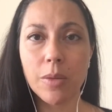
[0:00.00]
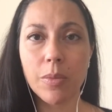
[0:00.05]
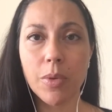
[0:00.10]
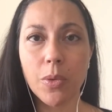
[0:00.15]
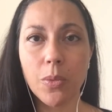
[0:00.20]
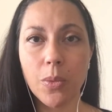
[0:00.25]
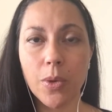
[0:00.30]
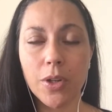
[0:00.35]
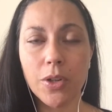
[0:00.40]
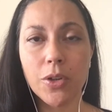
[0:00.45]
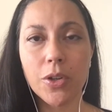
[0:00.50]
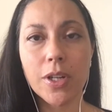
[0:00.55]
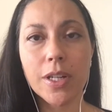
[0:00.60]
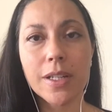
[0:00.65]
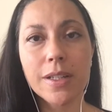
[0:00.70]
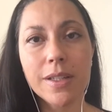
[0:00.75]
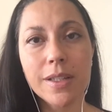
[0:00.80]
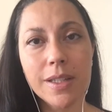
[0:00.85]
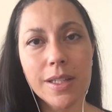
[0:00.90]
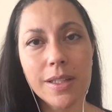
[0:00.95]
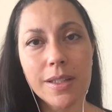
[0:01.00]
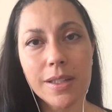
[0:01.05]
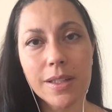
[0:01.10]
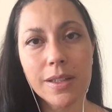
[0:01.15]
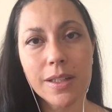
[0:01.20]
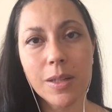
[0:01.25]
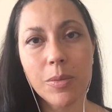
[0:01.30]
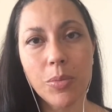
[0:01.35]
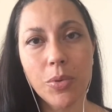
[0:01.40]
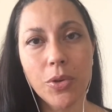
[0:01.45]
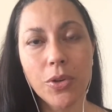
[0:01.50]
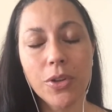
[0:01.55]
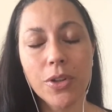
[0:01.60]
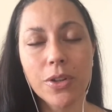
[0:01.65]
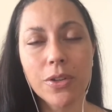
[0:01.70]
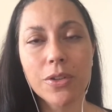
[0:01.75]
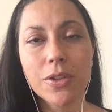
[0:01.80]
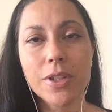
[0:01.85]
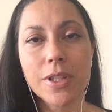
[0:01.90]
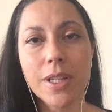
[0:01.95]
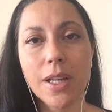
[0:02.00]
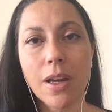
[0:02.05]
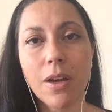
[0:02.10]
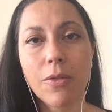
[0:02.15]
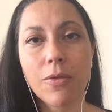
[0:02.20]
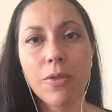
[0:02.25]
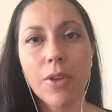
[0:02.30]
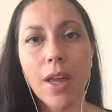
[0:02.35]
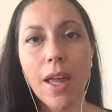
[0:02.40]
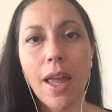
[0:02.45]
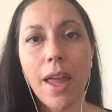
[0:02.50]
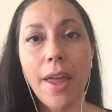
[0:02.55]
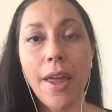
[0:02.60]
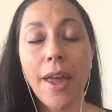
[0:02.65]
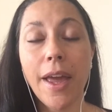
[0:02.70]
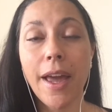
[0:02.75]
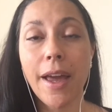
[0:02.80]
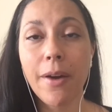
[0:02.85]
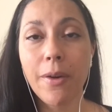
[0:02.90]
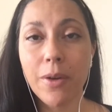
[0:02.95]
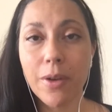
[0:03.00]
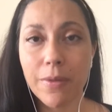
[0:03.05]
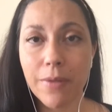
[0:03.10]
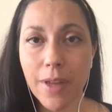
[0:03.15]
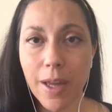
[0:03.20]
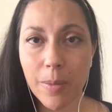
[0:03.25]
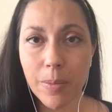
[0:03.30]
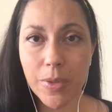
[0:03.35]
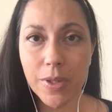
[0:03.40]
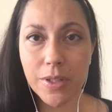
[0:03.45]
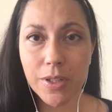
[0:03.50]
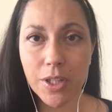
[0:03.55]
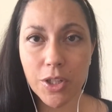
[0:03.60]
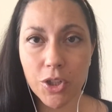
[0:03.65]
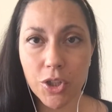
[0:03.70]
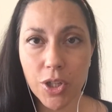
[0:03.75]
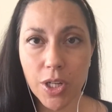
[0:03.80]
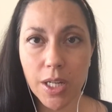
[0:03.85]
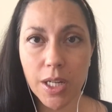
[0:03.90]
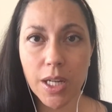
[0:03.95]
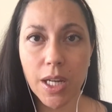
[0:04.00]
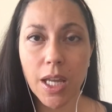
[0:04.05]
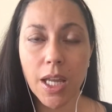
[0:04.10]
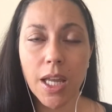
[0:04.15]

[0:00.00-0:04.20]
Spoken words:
but when you're consistently pulling yourself out of that position,